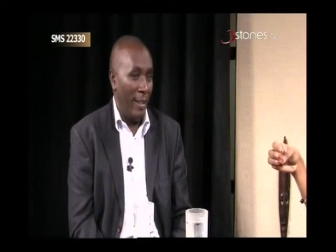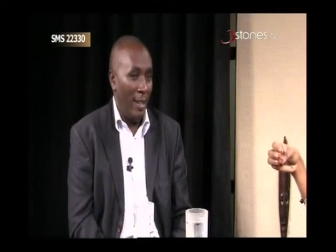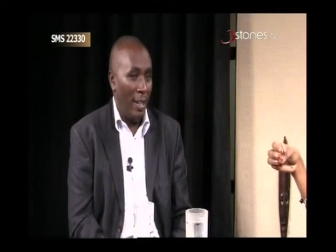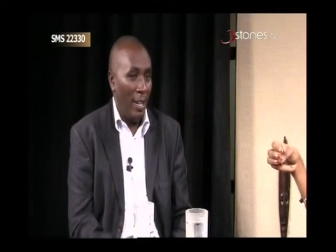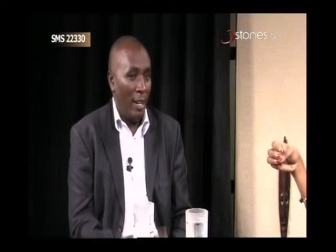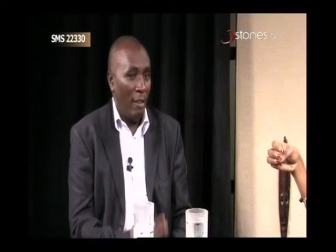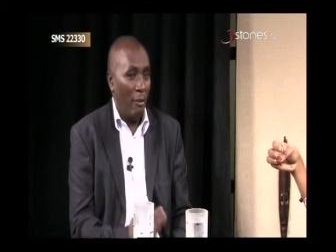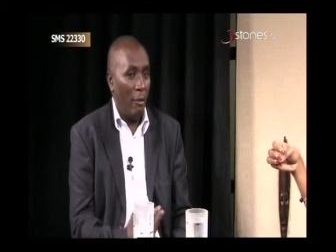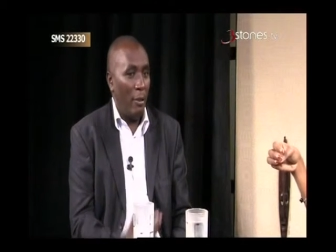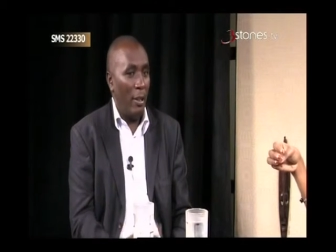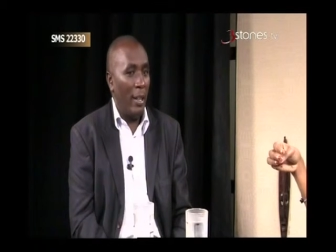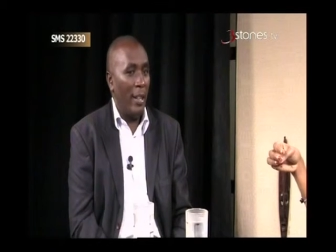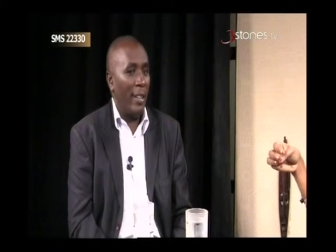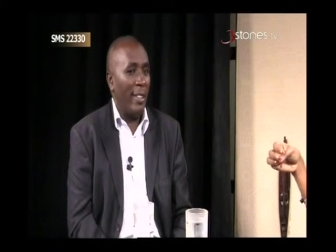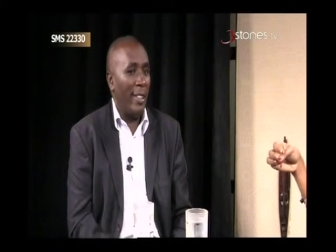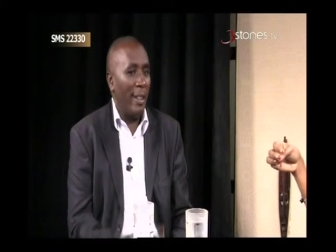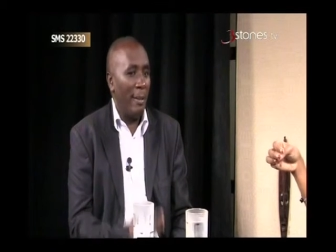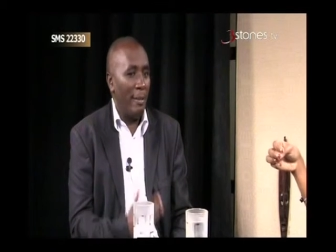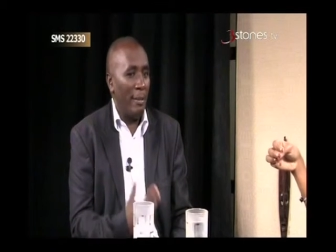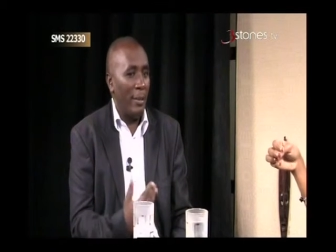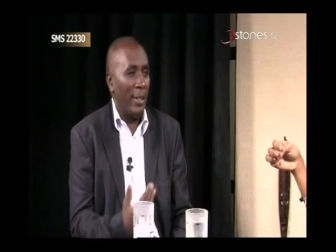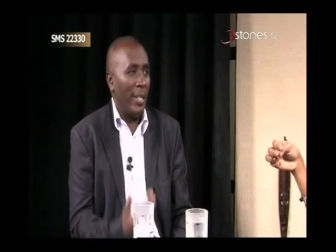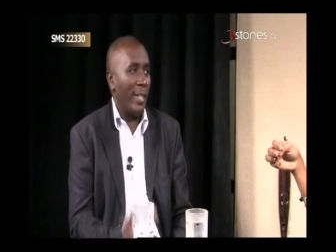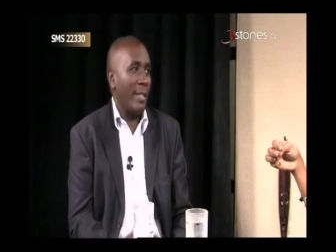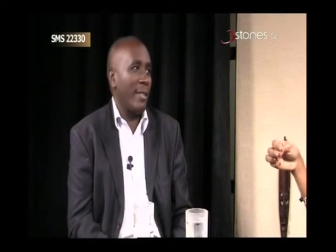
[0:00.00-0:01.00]
if you leave
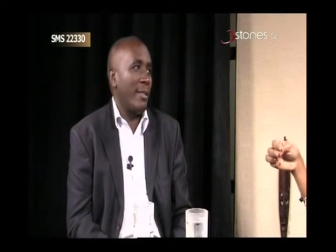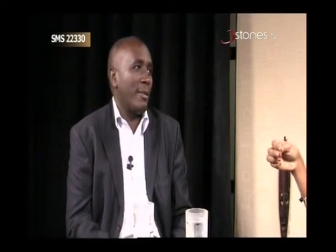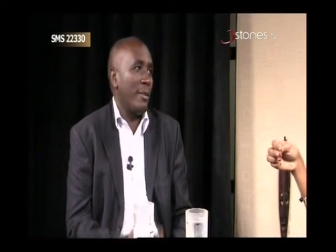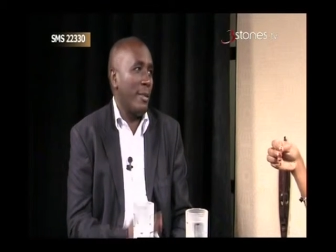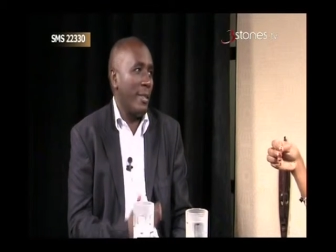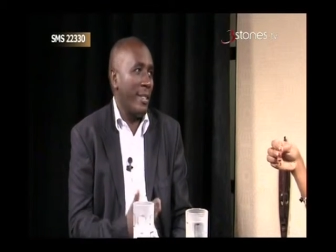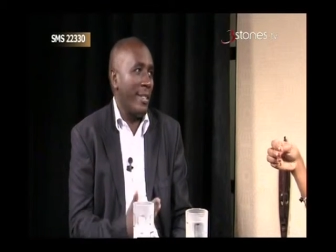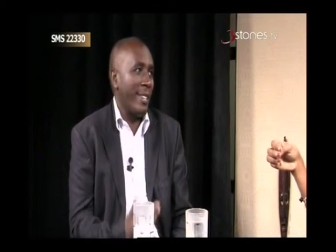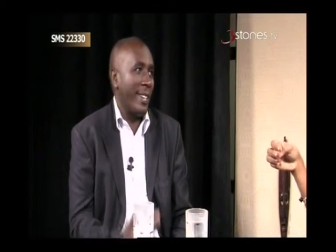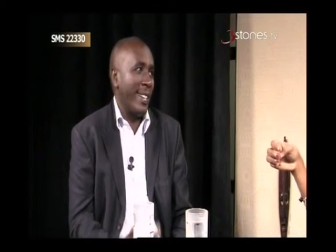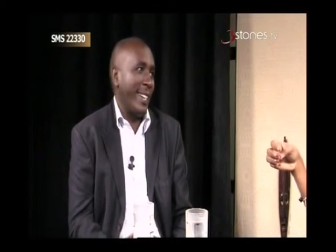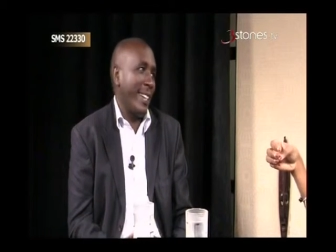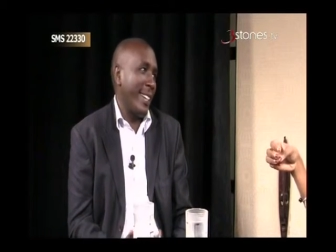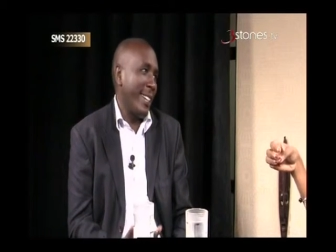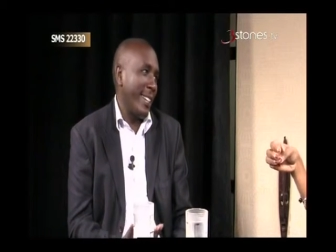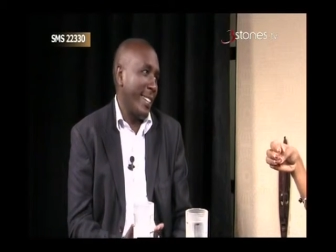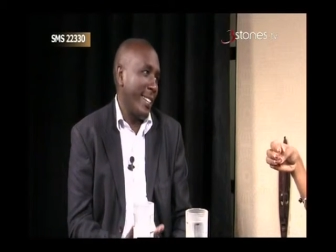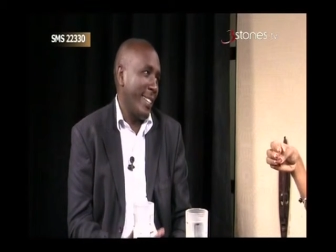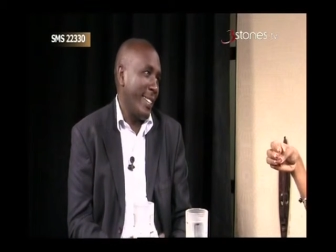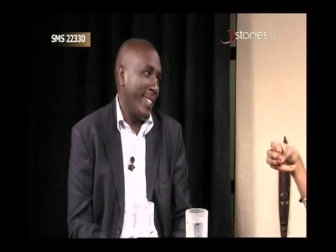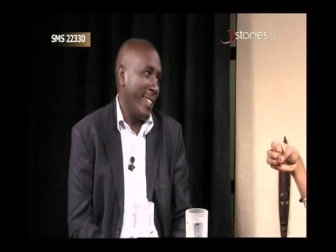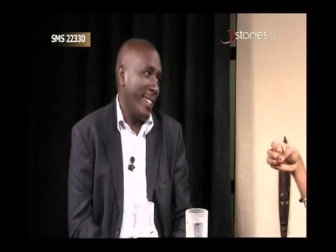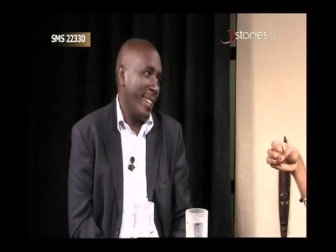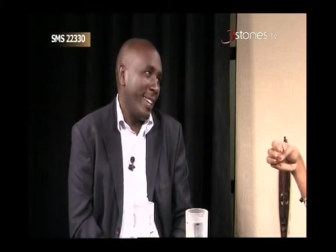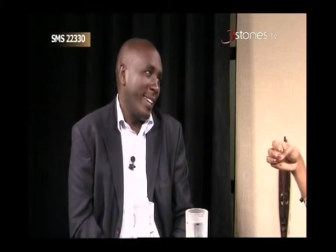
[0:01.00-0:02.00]
them just to drink,
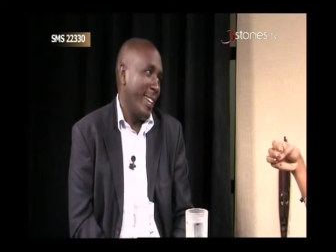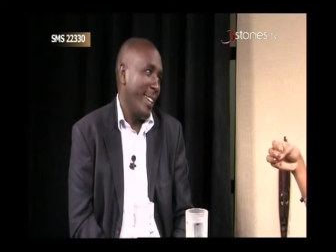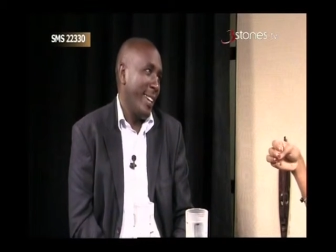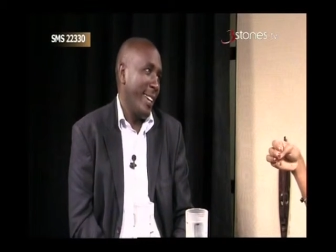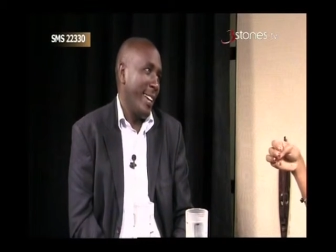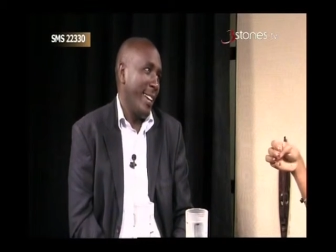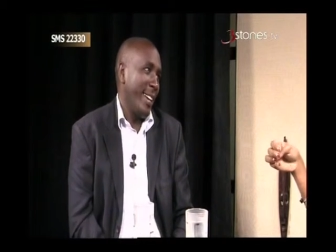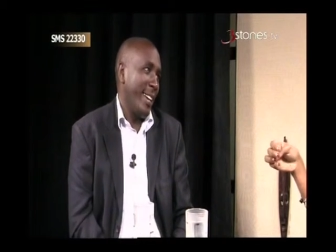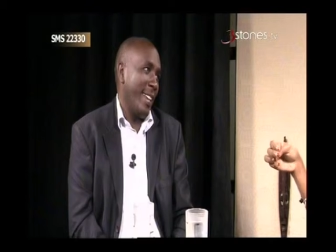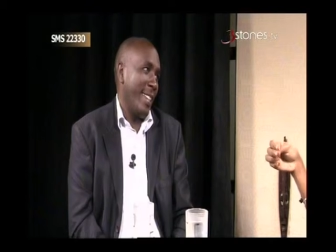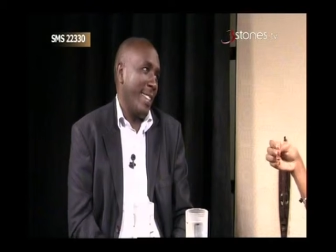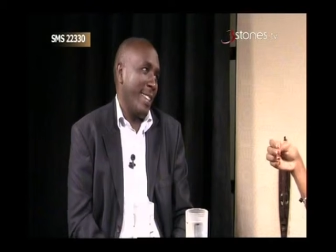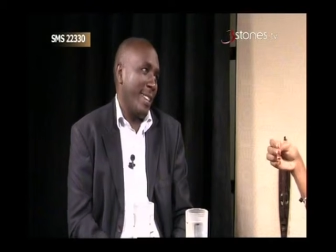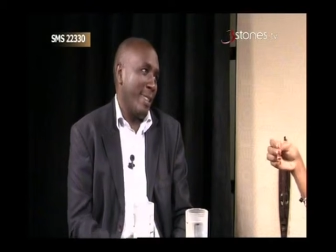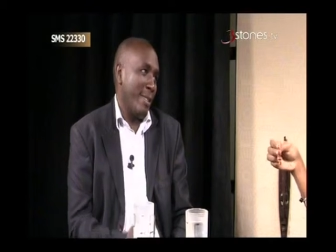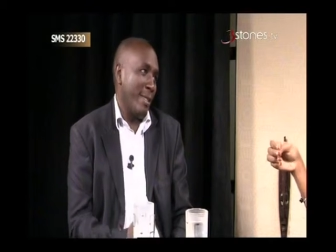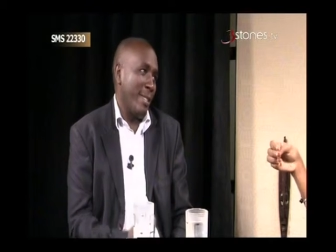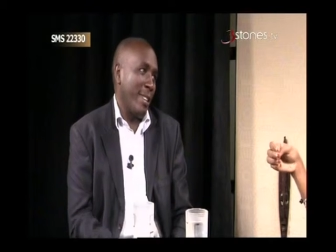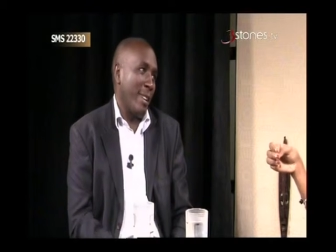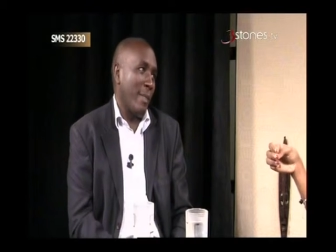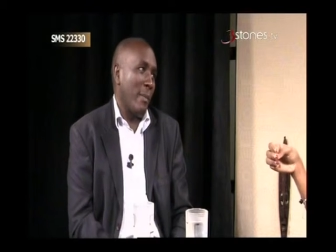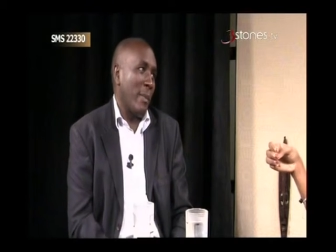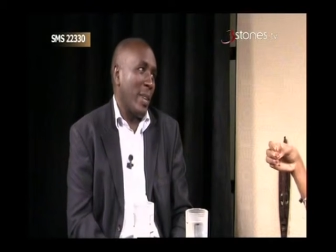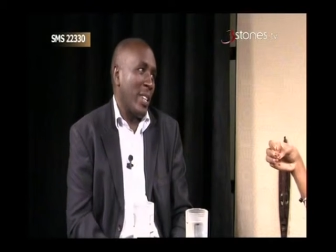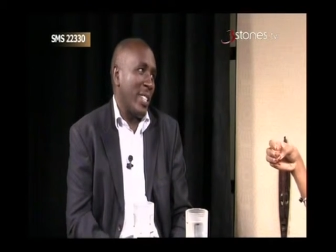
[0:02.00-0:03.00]
and they
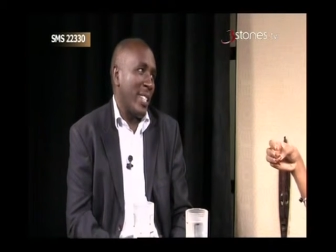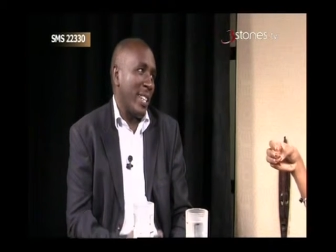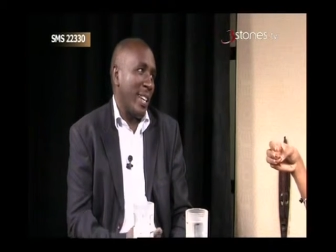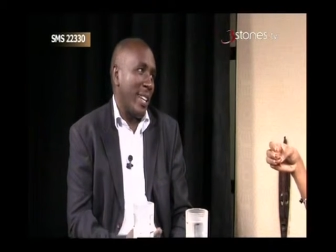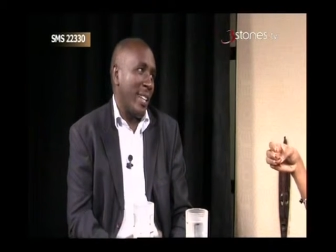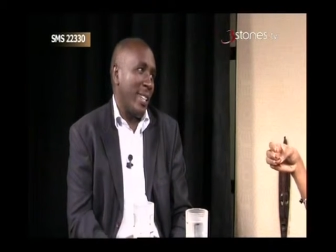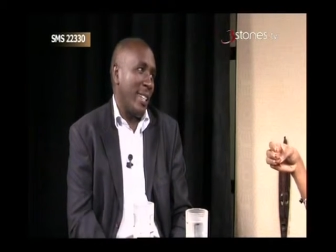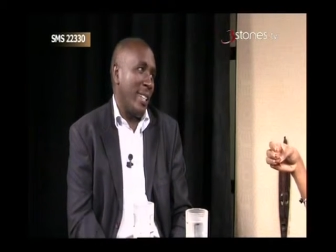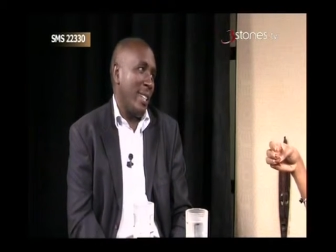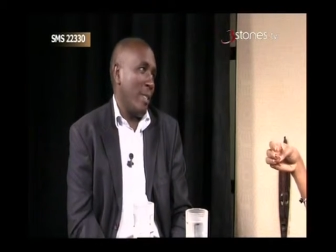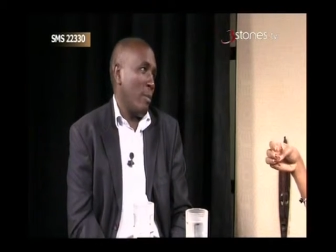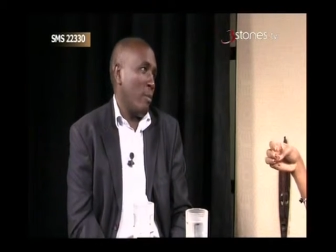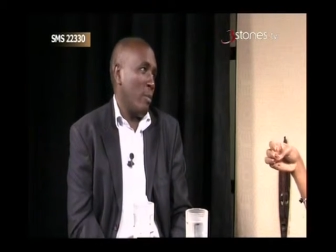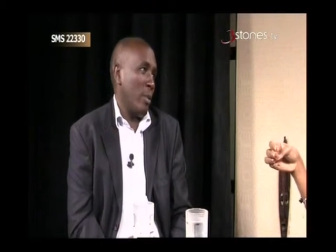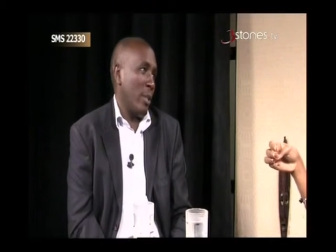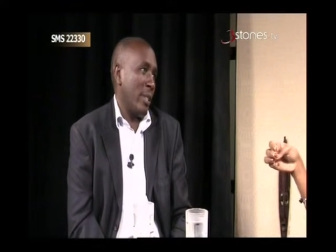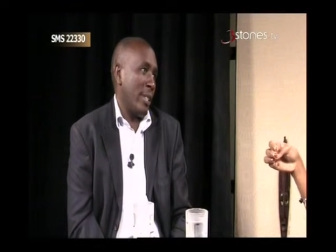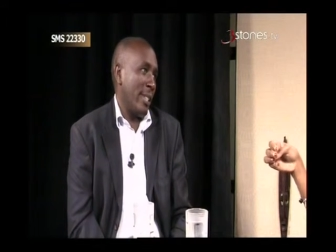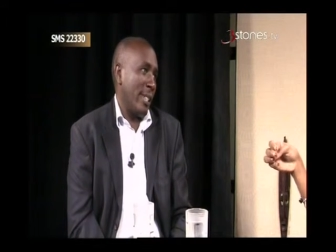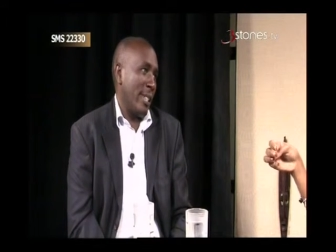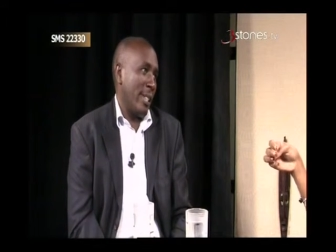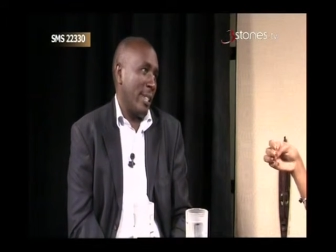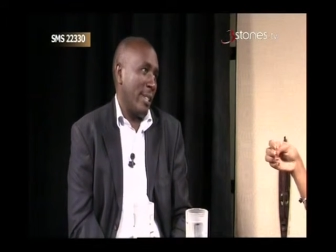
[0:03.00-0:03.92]
drink majani and water,